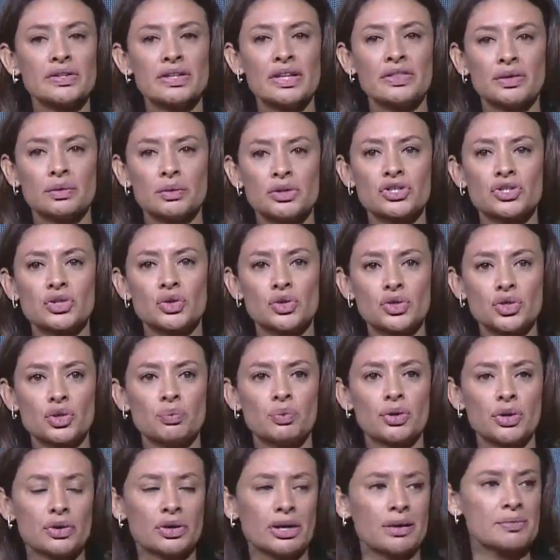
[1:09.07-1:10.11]
that there were social
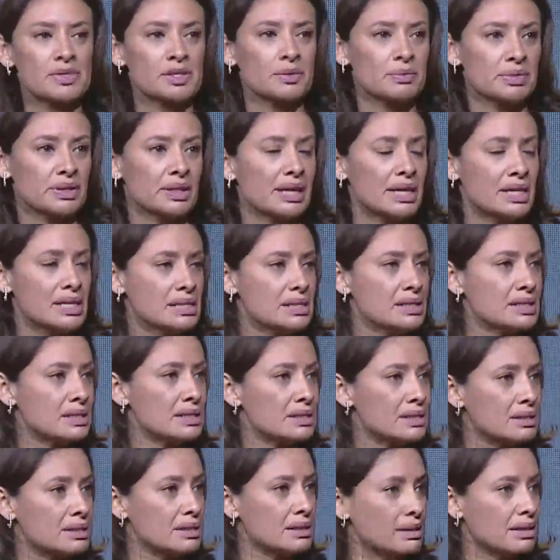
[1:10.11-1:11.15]
programs in
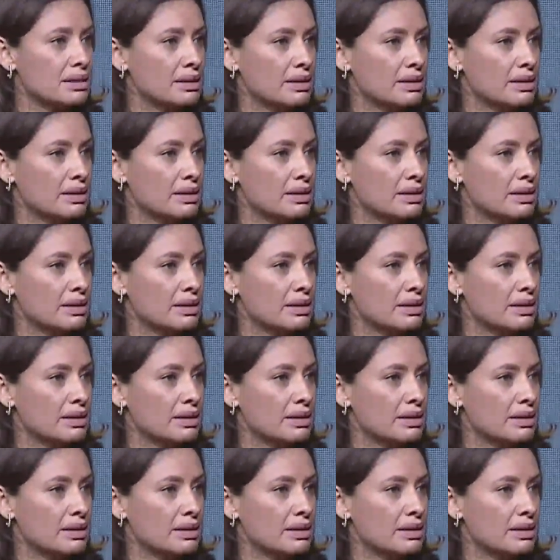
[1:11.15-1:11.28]
place